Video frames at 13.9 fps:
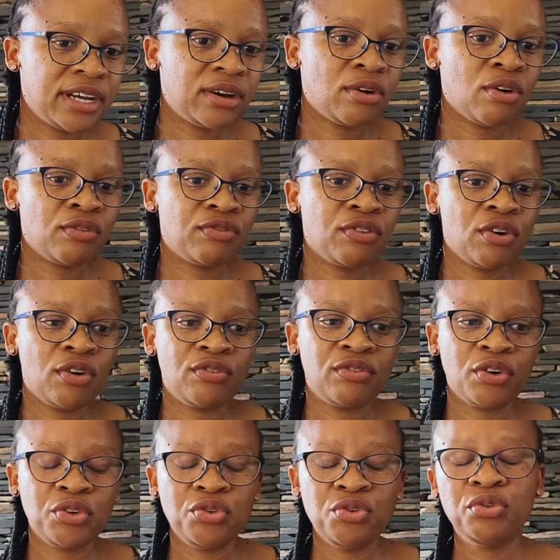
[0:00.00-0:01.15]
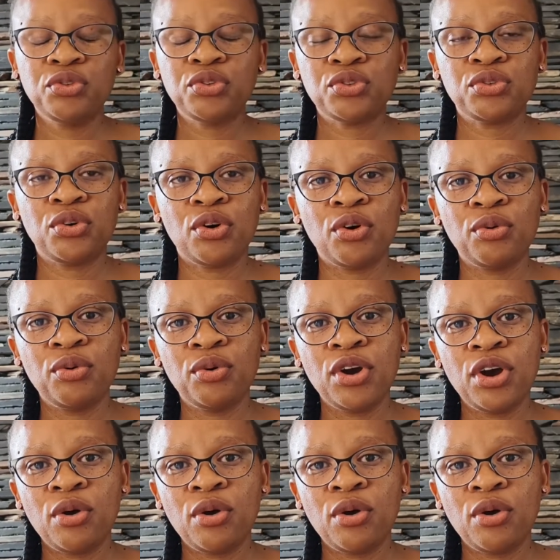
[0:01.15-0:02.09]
or for you to go